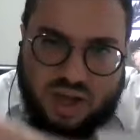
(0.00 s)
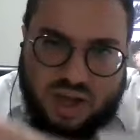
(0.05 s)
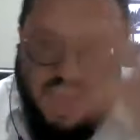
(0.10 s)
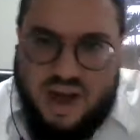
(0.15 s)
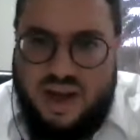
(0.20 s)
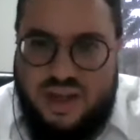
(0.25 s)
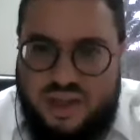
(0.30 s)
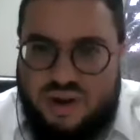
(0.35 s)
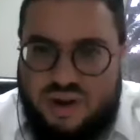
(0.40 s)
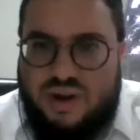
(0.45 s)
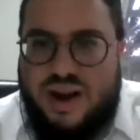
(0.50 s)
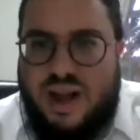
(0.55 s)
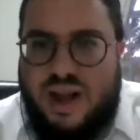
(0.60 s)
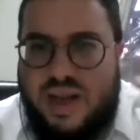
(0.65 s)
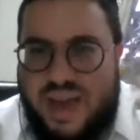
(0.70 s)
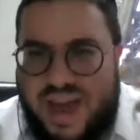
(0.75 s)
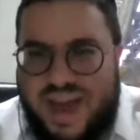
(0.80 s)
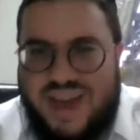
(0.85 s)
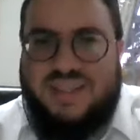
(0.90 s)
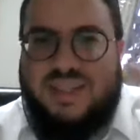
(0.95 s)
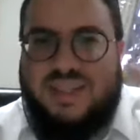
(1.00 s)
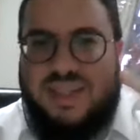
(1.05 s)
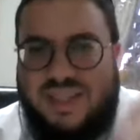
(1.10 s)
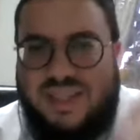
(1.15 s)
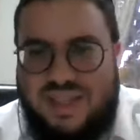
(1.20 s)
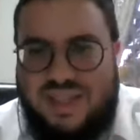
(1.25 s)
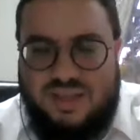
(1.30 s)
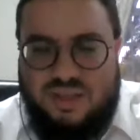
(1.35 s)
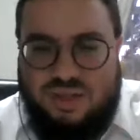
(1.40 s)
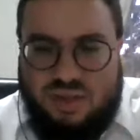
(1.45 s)
other
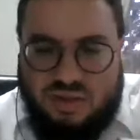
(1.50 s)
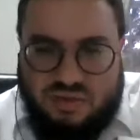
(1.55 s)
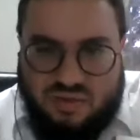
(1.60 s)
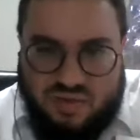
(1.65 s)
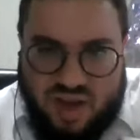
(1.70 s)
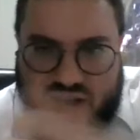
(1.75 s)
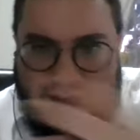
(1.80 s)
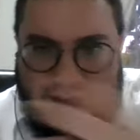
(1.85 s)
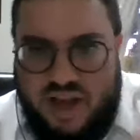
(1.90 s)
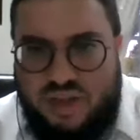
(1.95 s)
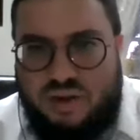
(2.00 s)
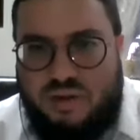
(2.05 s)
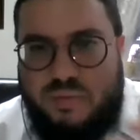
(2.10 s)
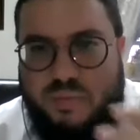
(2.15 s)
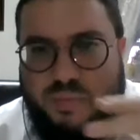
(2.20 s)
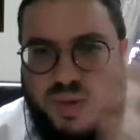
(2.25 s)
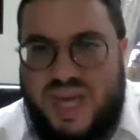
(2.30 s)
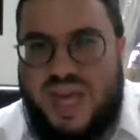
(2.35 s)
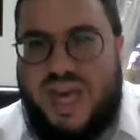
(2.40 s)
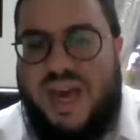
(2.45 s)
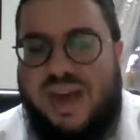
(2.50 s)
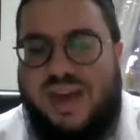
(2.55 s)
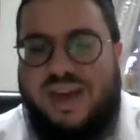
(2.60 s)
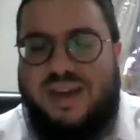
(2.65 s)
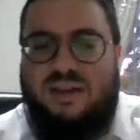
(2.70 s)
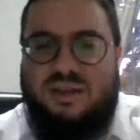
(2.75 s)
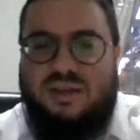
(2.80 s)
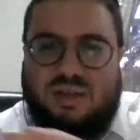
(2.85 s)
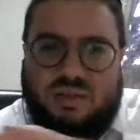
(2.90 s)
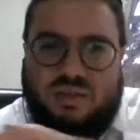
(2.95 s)
entities, of other beings,